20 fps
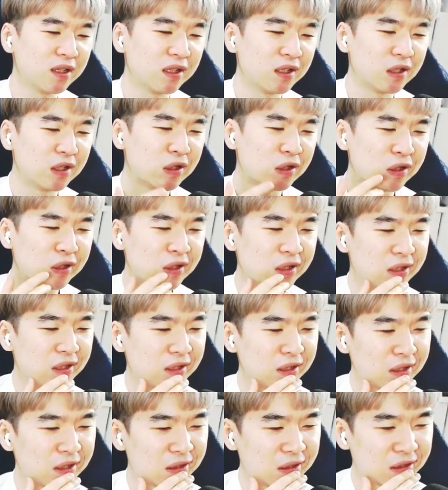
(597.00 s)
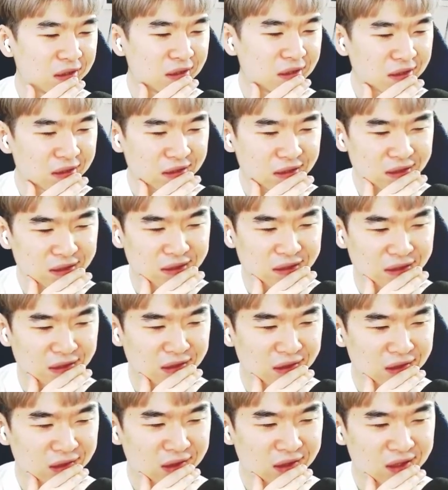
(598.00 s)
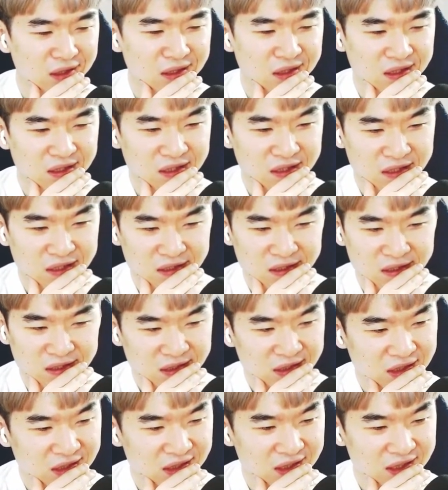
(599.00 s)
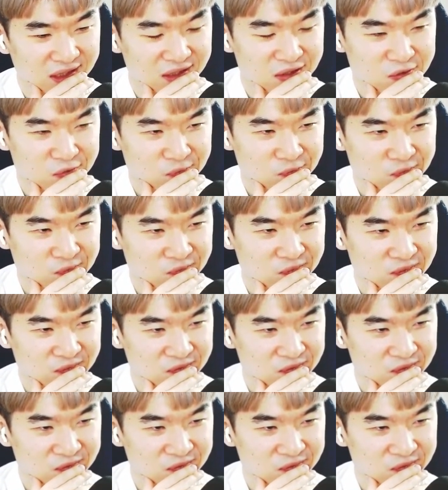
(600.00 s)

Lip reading: No one is speaking in this clip.